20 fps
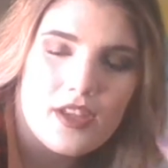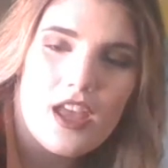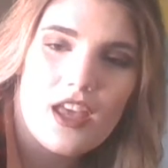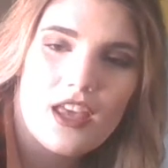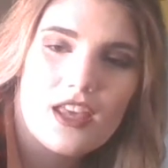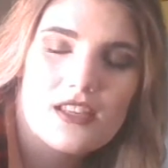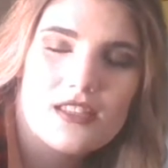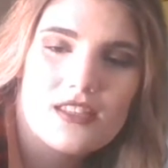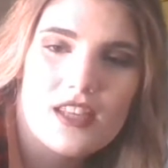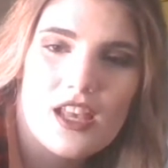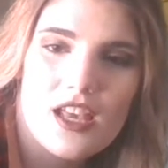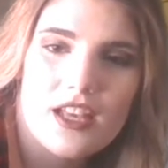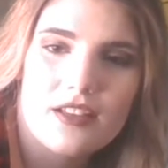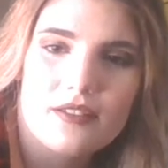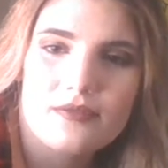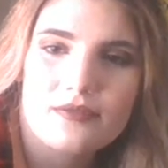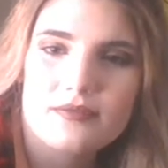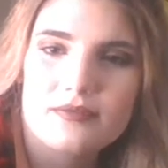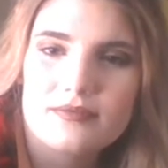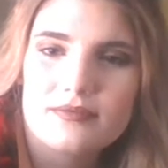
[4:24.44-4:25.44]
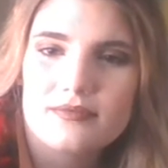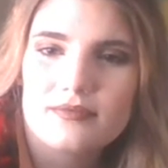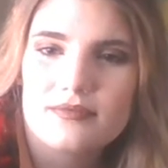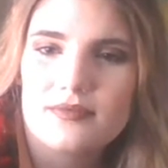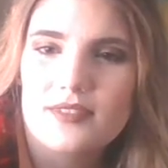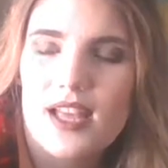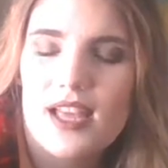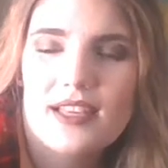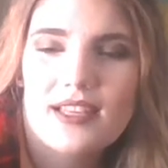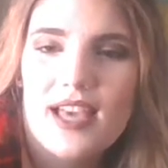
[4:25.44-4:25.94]
Because, like,
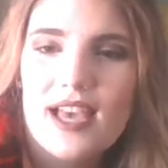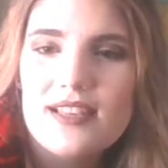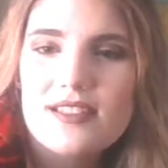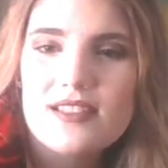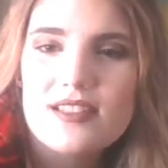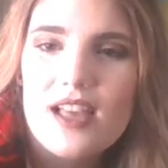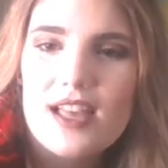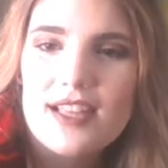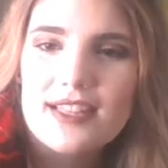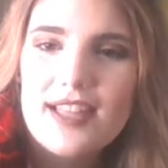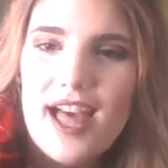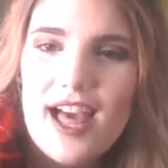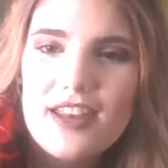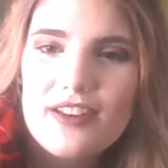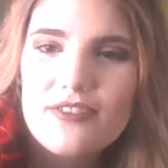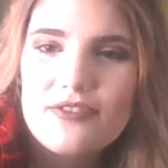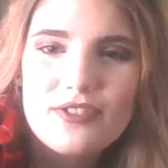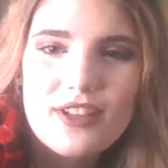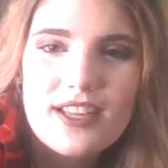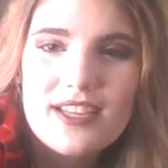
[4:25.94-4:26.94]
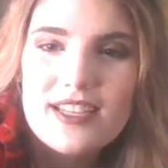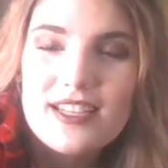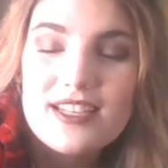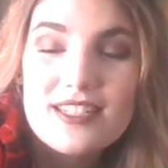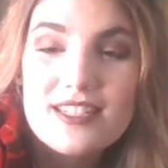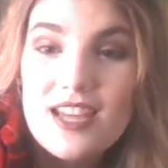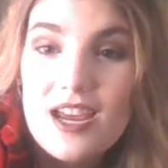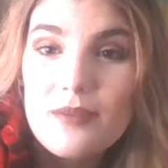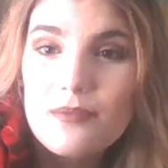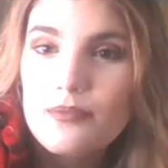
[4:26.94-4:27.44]
I guess a lot of, like,
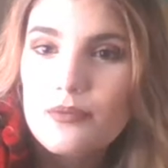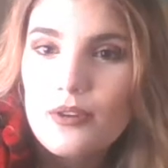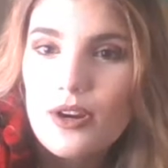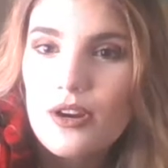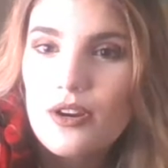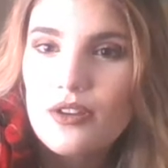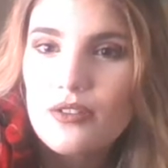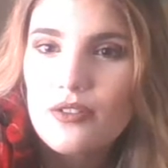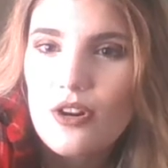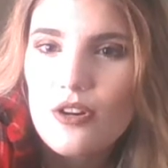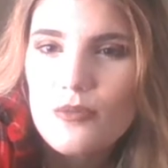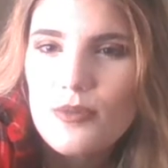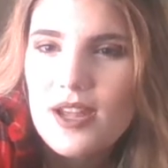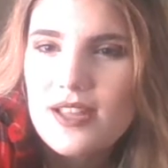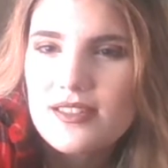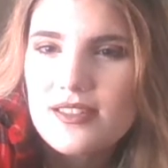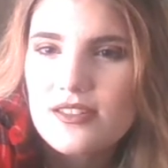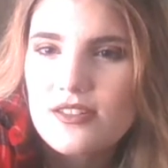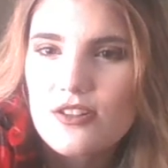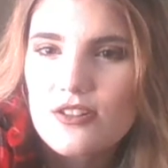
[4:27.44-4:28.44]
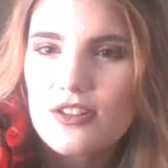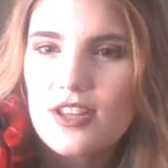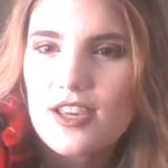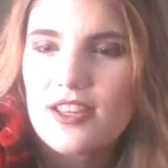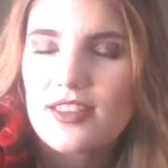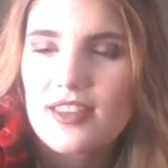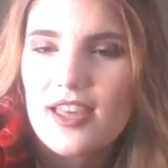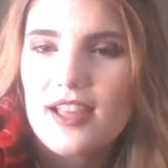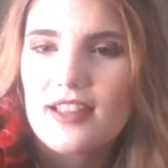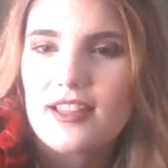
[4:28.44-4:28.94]
contemporary romances are
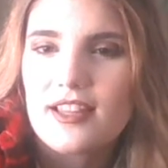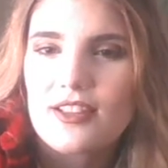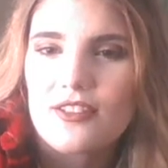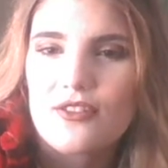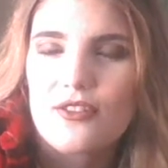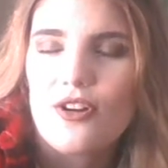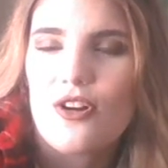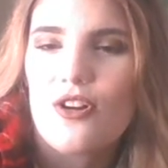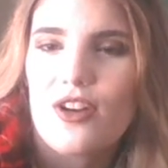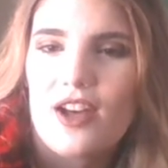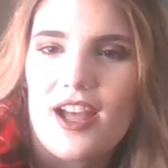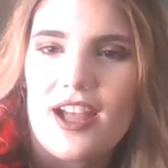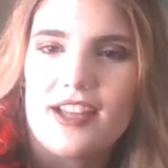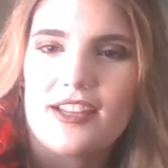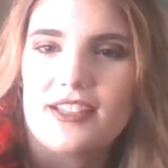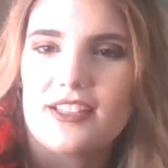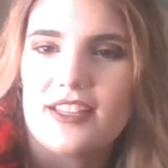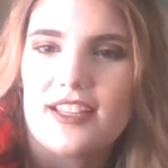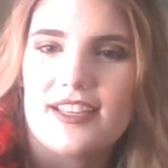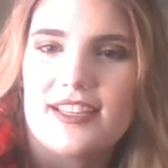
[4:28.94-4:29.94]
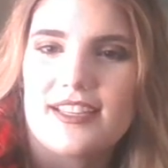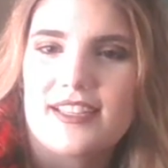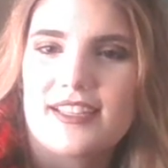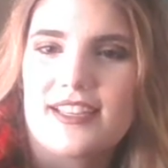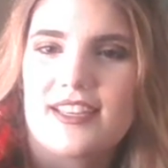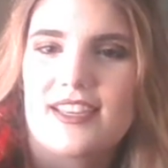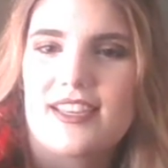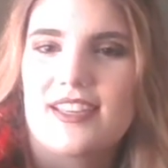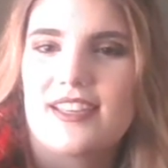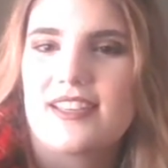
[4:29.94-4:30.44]
like that. Like, they're all kind of, like,
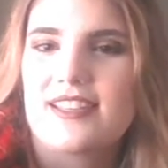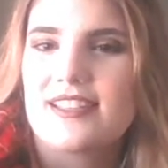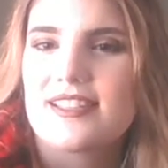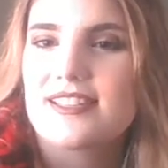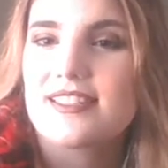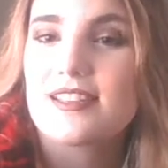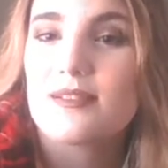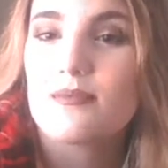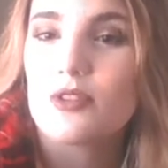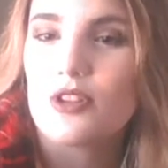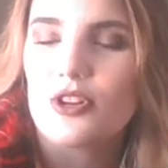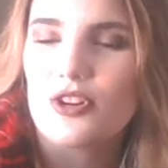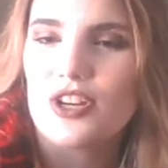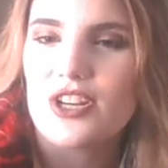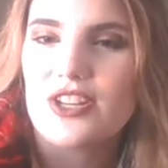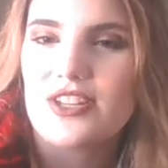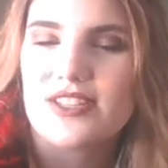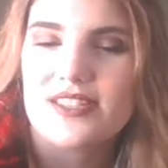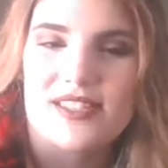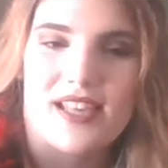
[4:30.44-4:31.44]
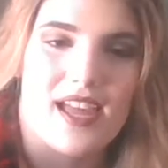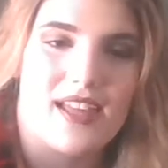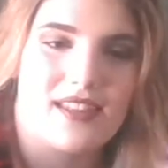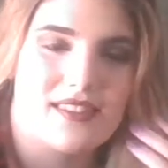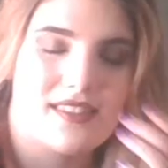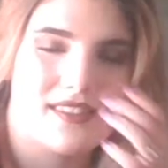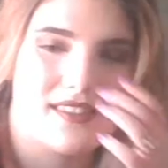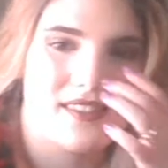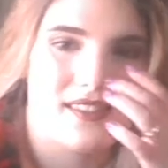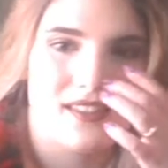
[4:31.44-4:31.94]
similar in a
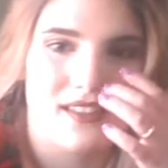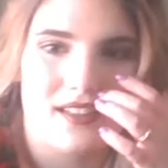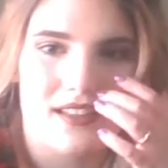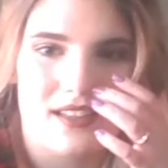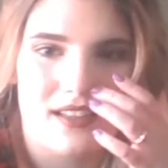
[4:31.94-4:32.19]
sense.